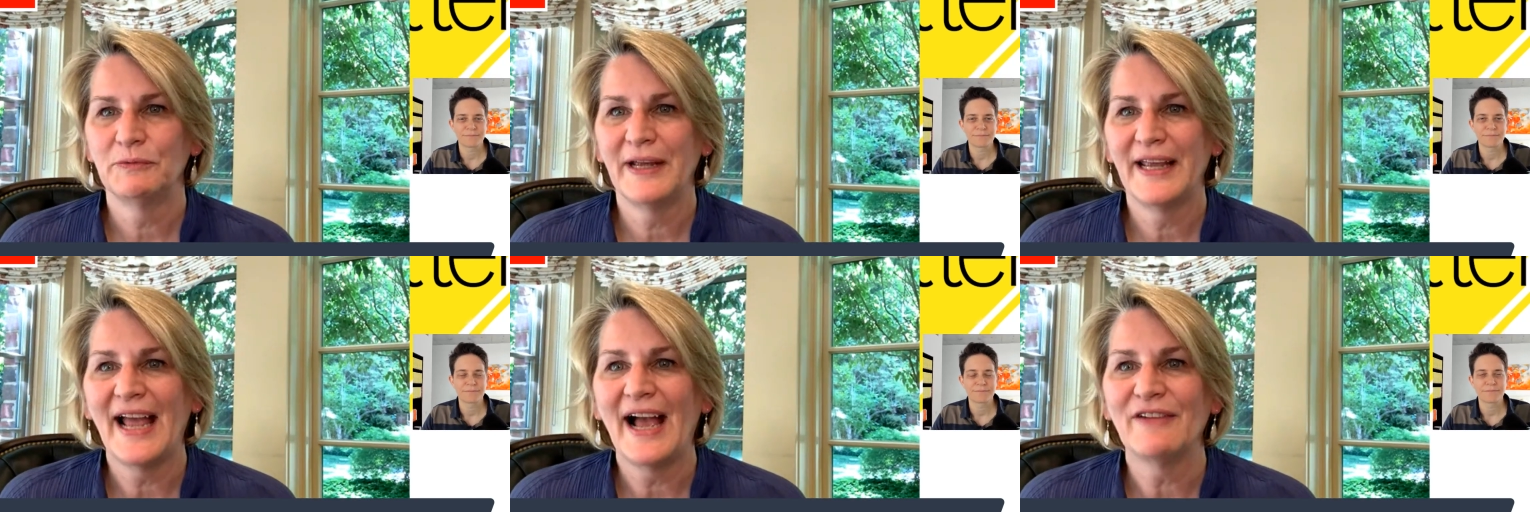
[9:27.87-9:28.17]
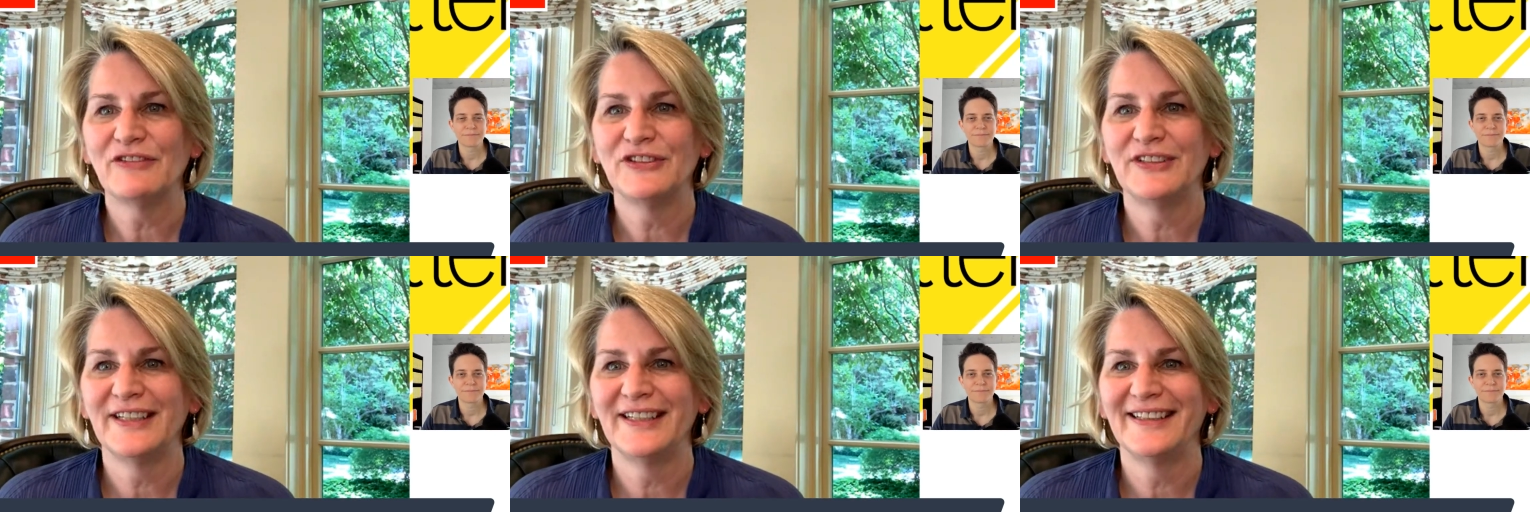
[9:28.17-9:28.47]
Speaker 1: we
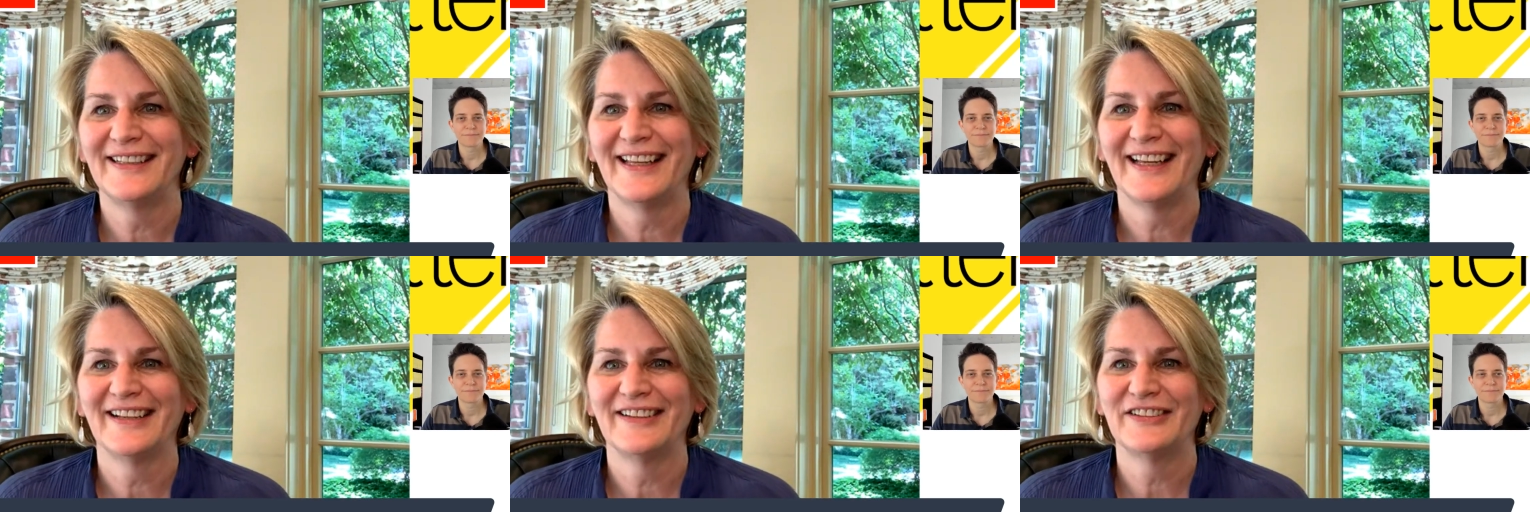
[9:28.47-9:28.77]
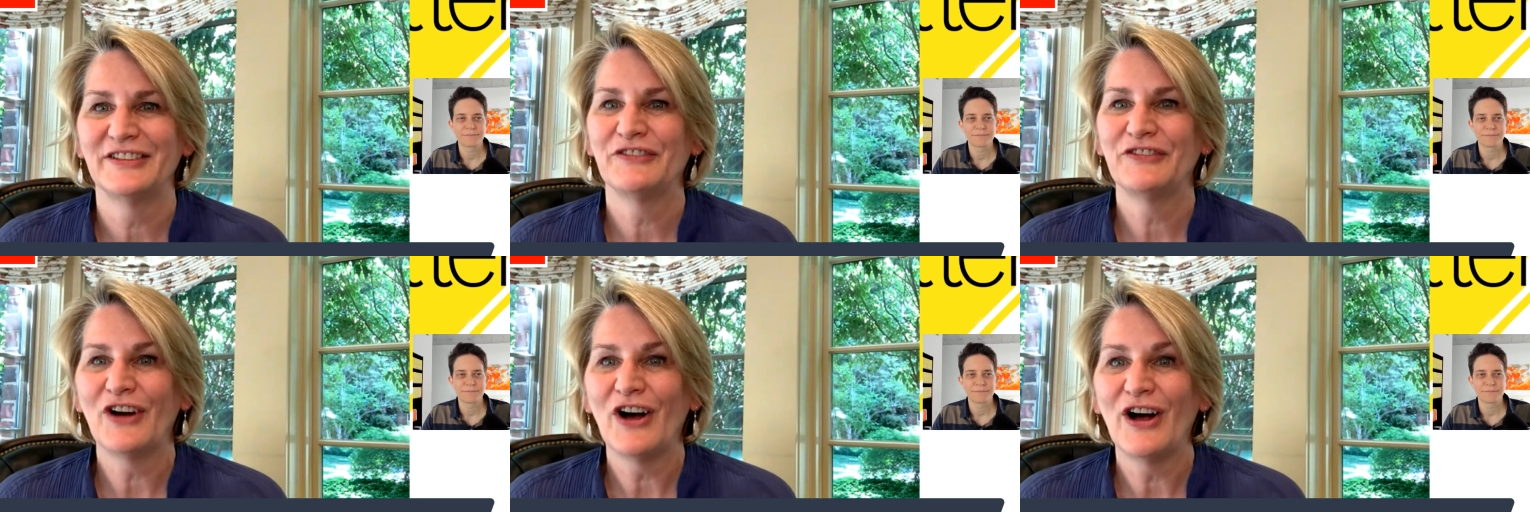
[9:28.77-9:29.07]
have seen things
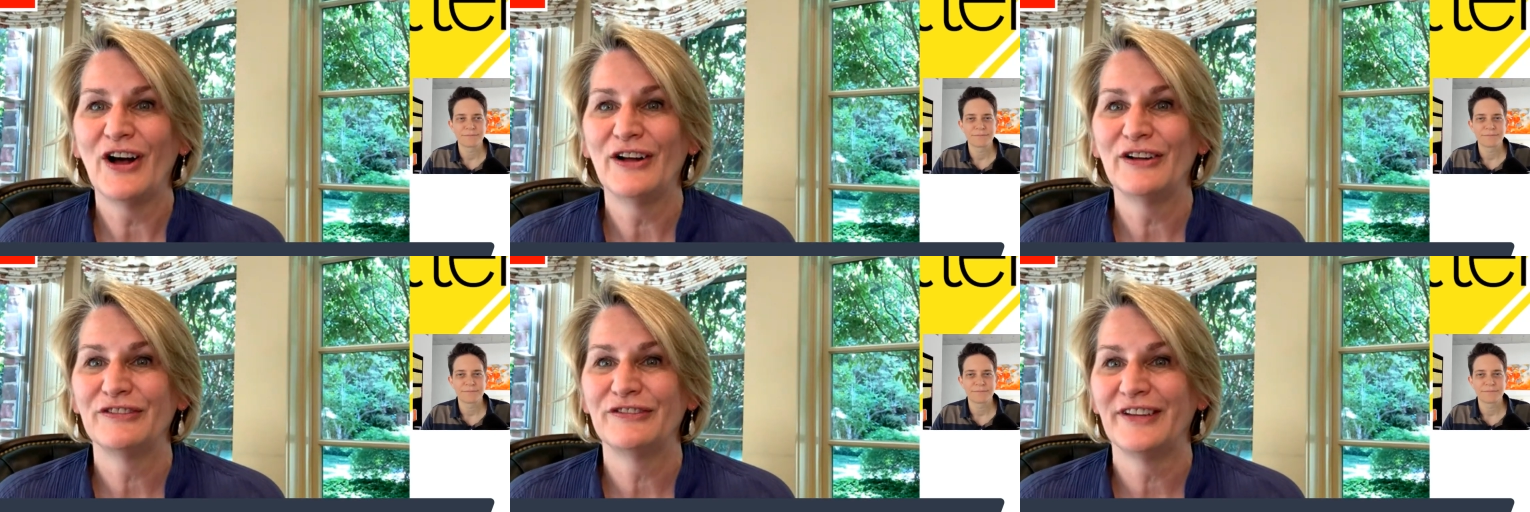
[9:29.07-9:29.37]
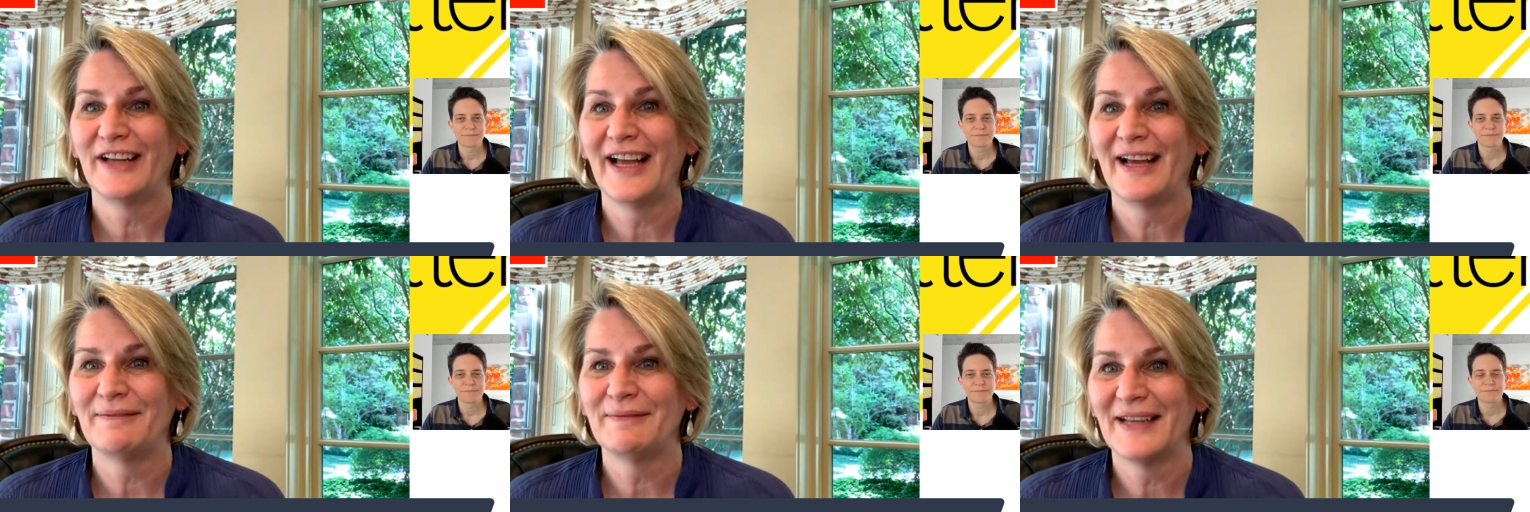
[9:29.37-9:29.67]
evolve
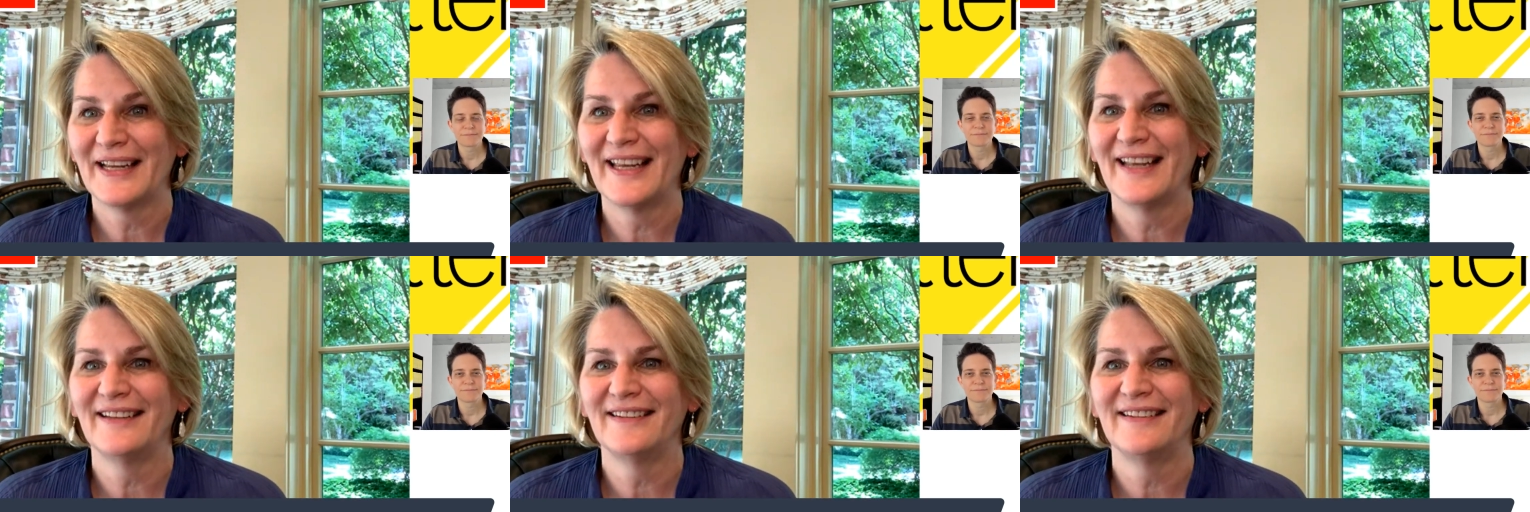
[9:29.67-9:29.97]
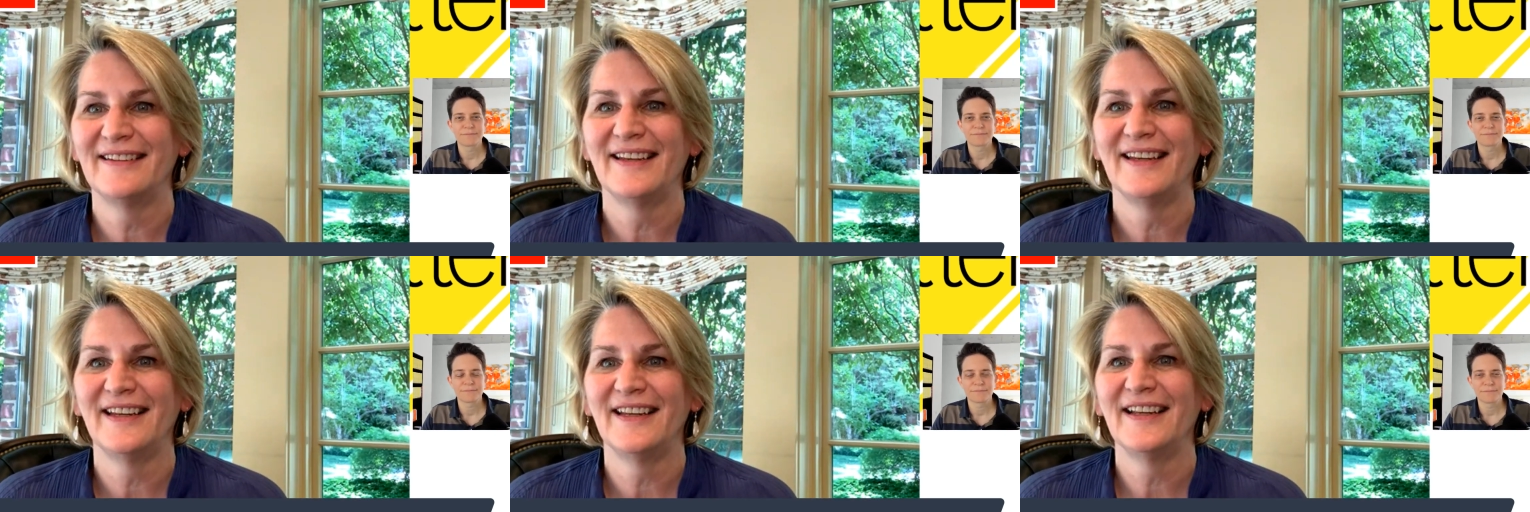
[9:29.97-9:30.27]
at
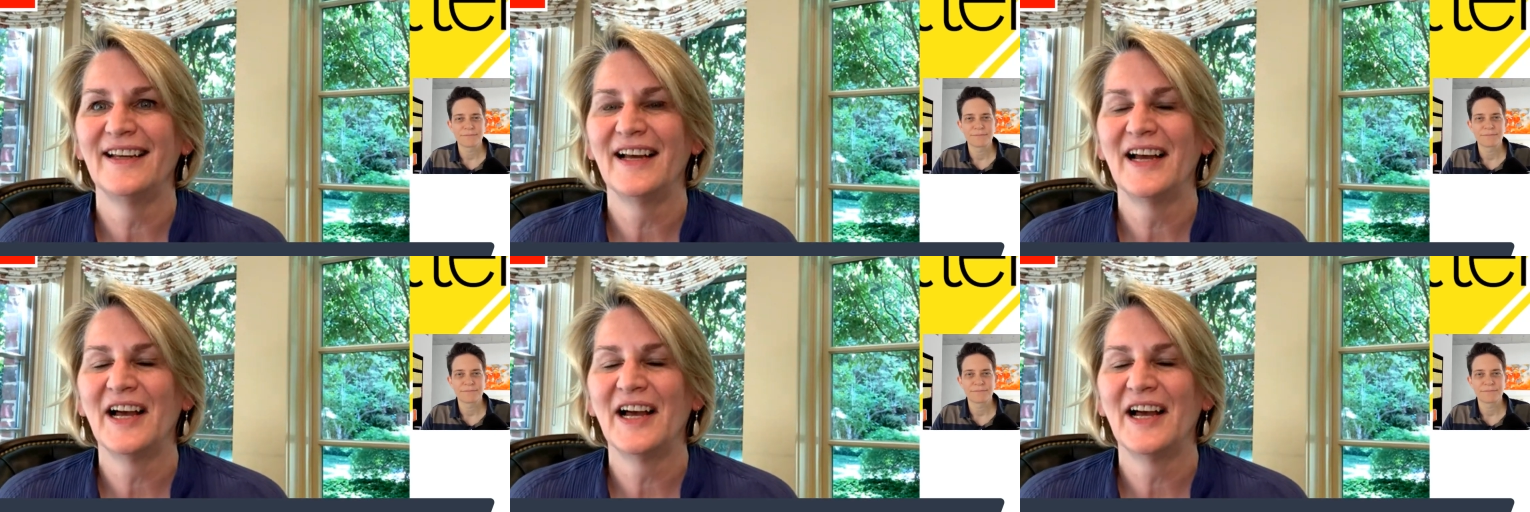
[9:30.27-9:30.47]
McKinsey,